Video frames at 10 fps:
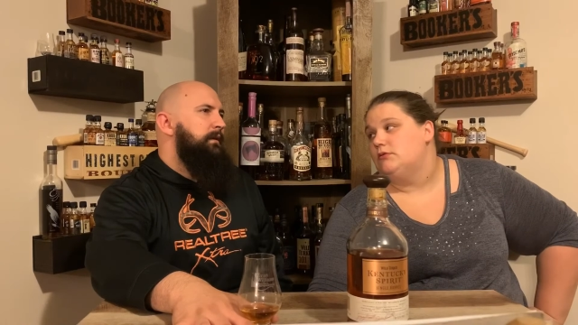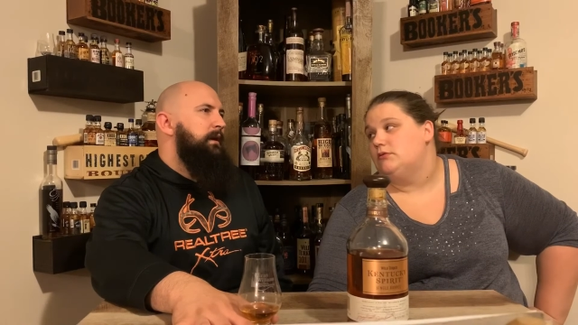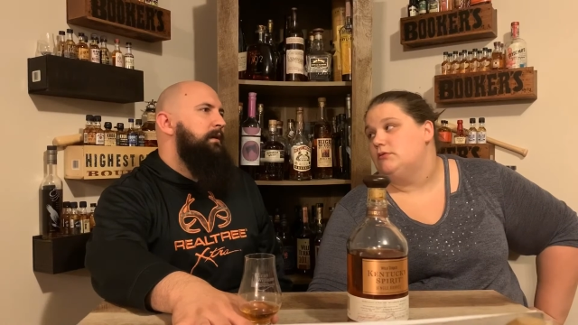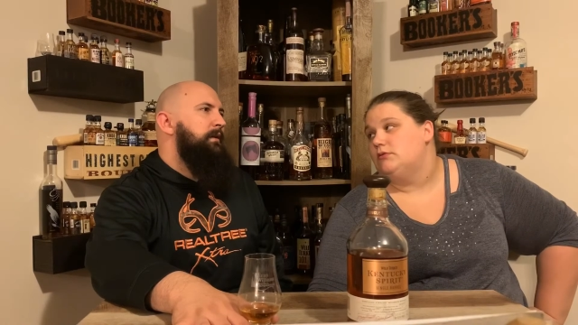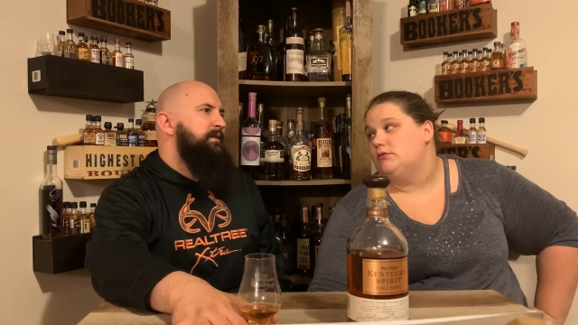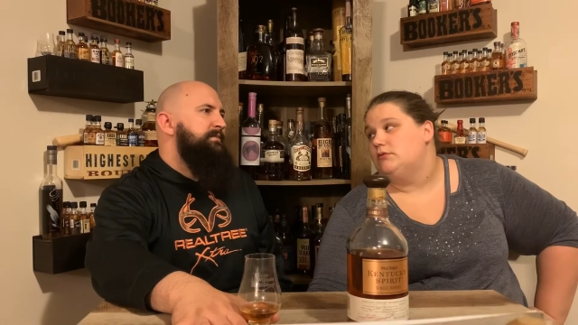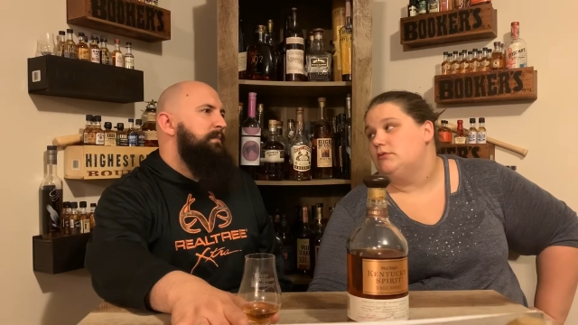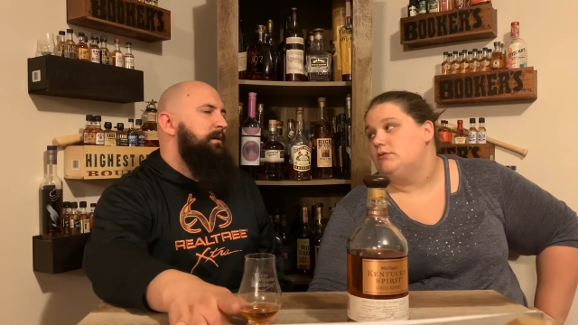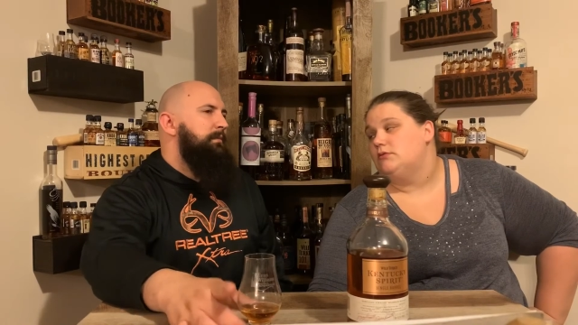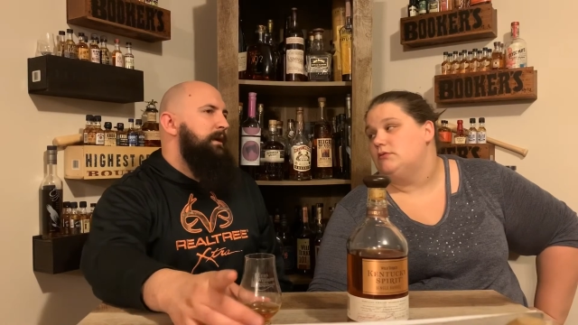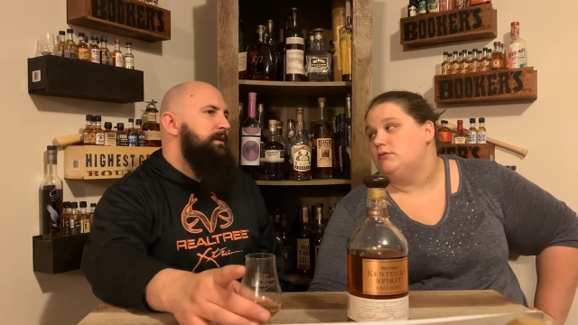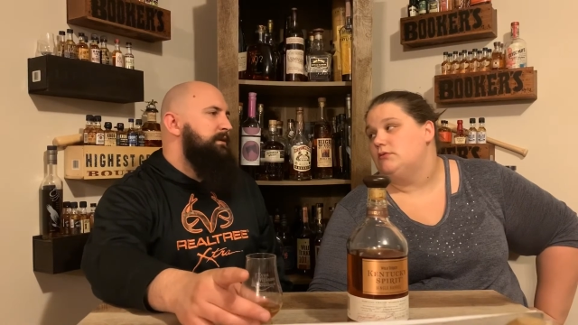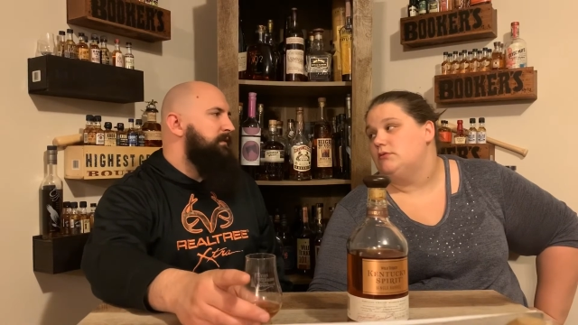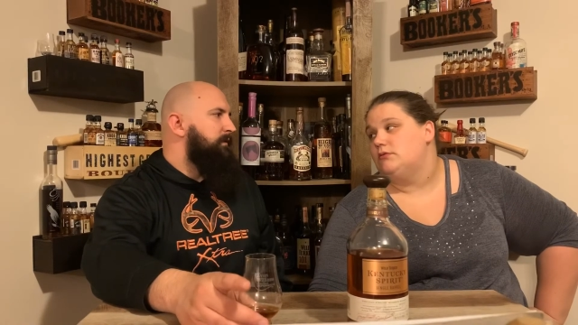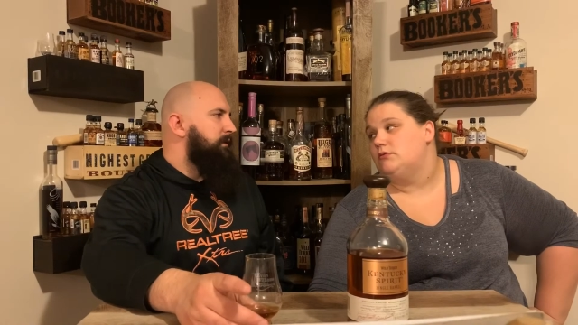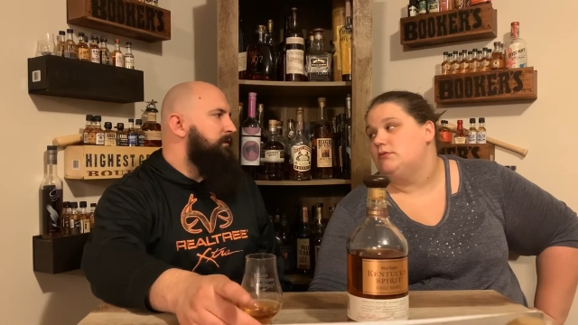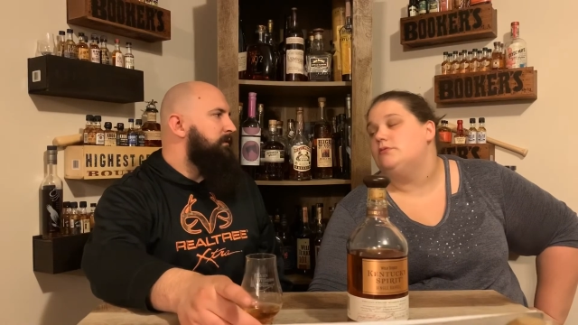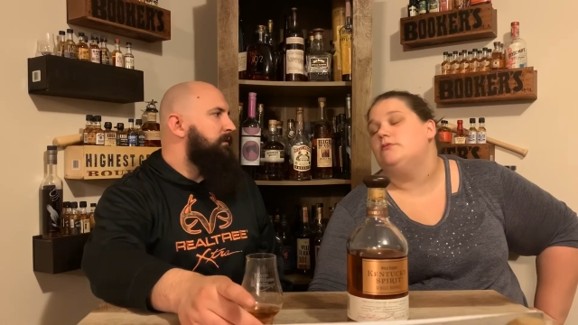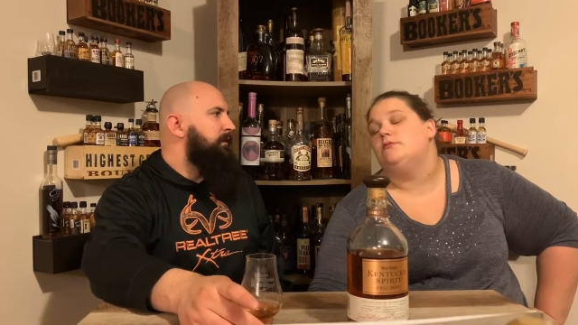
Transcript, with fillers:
Speaker 1: They had all the small batches first.